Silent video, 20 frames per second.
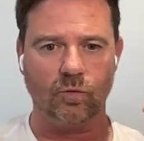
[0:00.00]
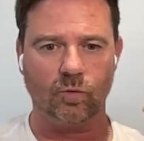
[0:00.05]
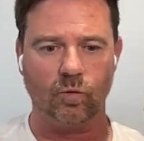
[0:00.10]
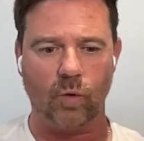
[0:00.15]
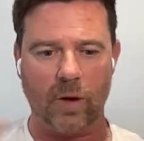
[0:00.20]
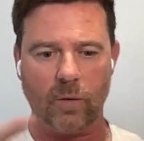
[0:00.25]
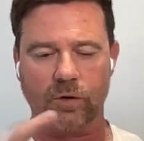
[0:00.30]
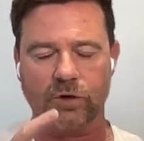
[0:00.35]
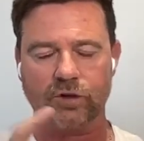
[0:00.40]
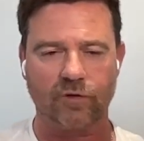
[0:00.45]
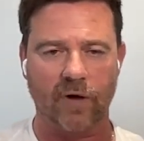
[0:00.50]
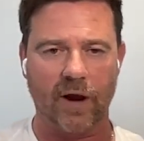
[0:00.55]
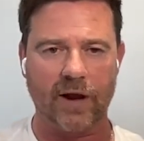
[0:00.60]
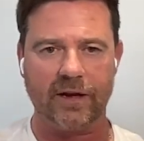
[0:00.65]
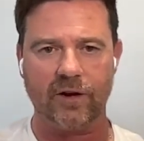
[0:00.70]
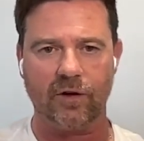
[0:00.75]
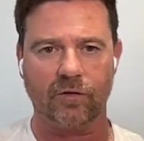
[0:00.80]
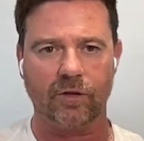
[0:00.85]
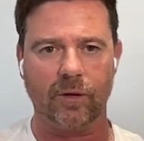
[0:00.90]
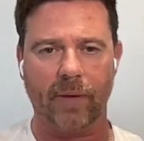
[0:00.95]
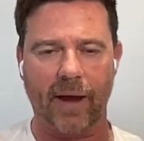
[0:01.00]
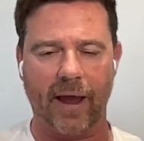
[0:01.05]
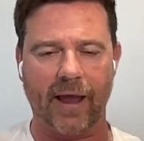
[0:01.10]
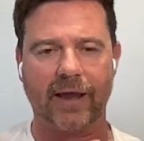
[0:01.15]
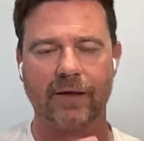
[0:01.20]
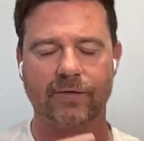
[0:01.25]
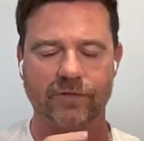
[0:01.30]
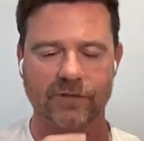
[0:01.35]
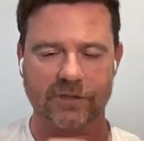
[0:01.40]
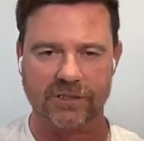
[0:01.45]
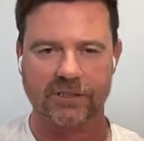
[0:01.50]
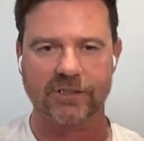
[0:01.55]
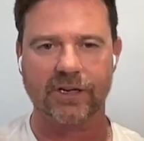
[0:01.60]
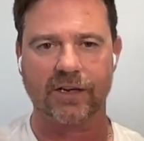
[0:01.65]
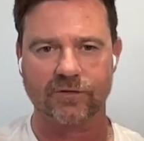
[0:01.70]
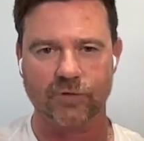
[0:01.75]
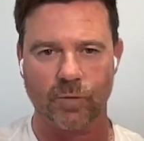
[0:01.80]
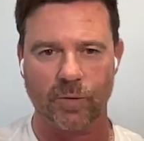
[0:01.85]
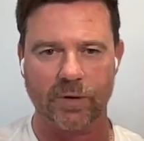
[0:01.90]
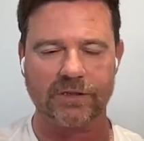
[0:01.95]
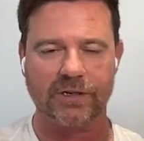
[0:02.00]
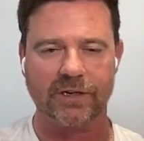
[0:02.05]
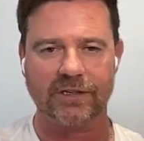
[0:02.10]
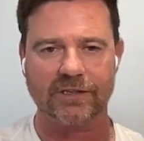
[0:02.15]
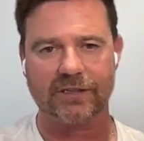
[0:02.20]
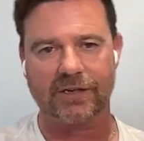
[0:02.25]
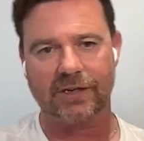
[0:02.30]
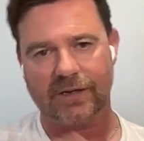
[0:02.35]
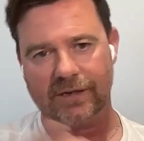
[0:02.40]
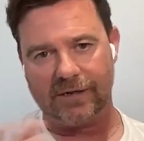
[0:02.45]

we were trading on the back of a successful business,